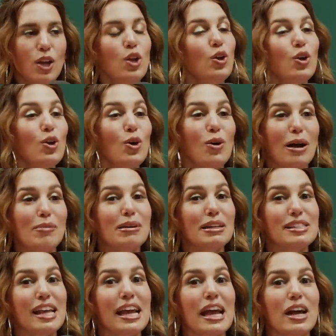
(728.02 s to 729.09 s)
no, no, no? I'm
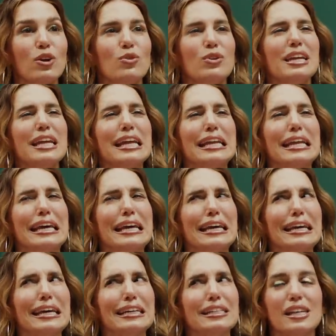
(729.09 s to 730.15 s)
not saying point. I don't need
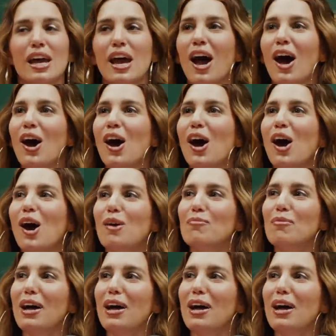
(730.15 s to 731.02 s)
it. Um,